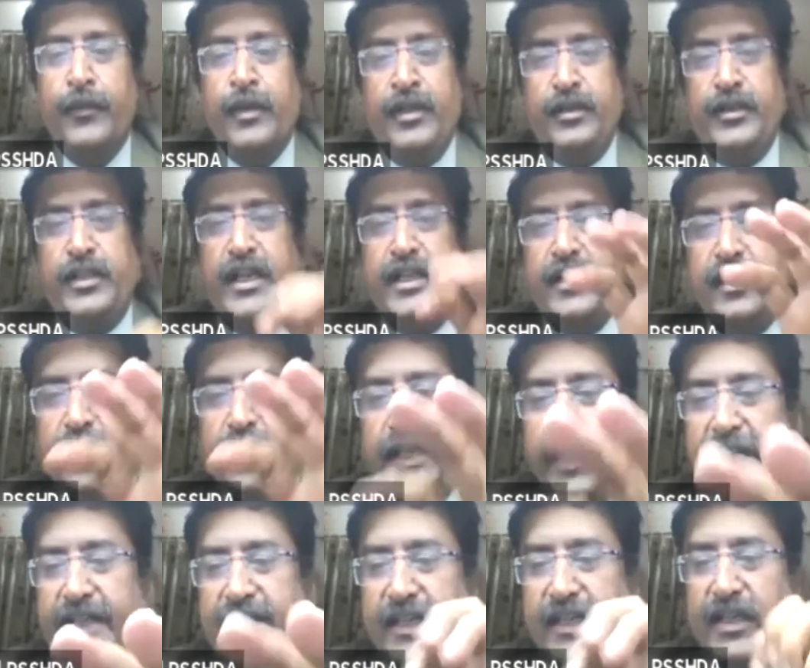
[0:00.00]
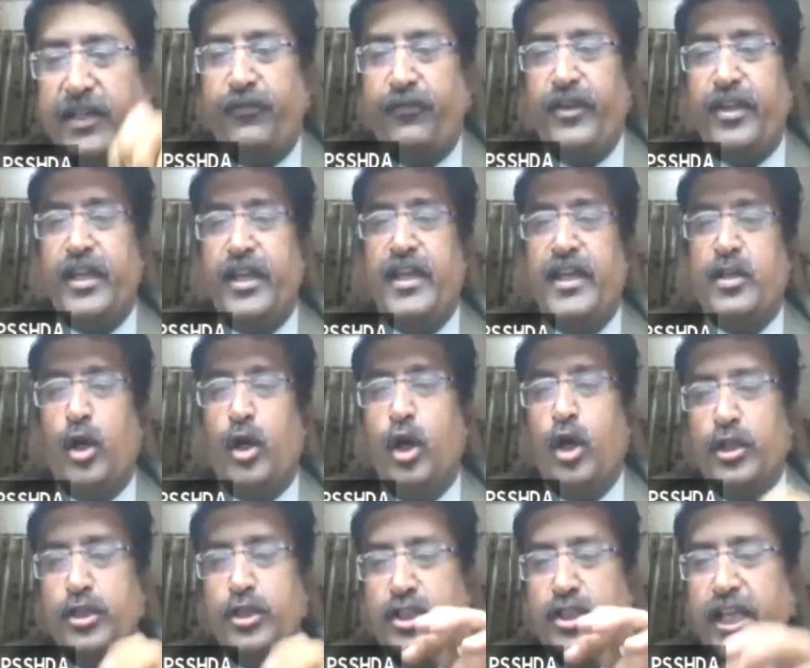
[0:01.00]
then GATE certificate or
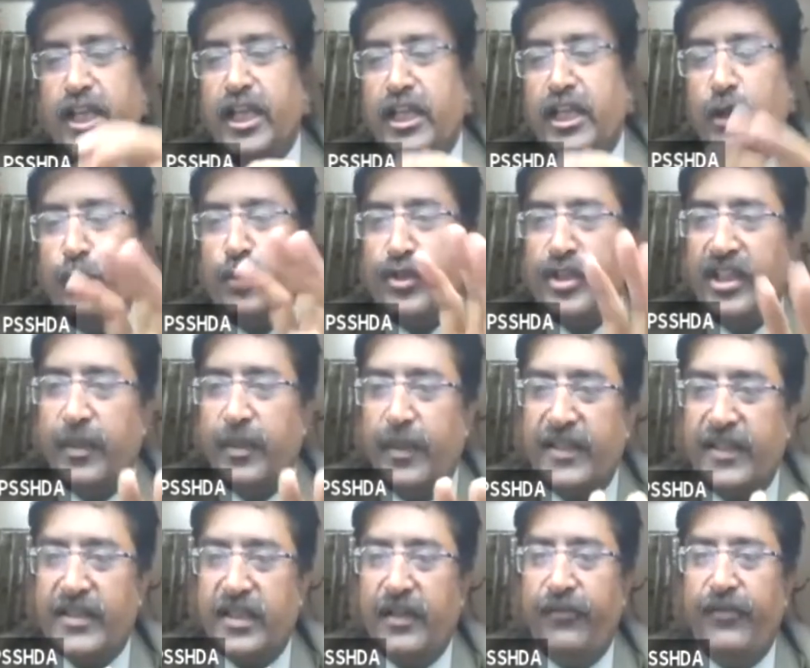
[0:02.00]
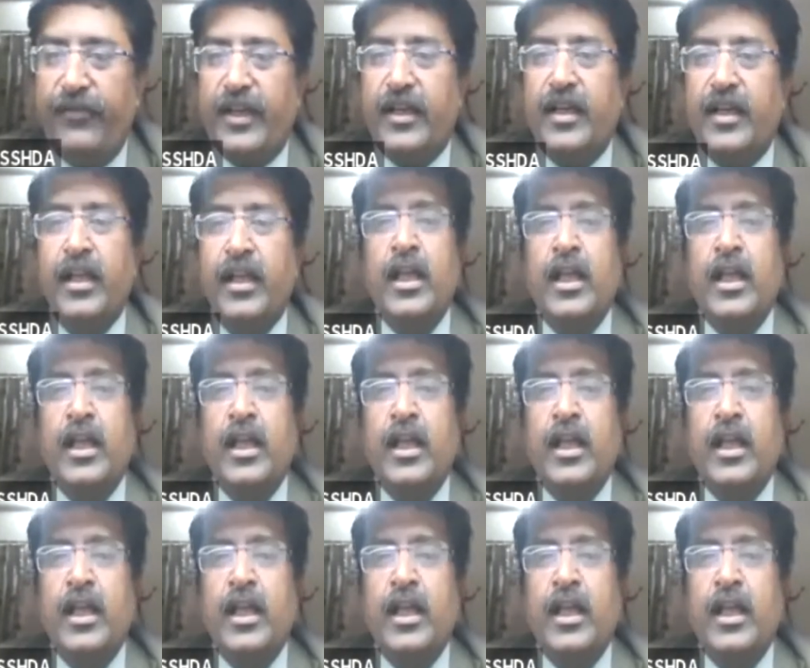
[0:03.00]
JNU CEE certificate.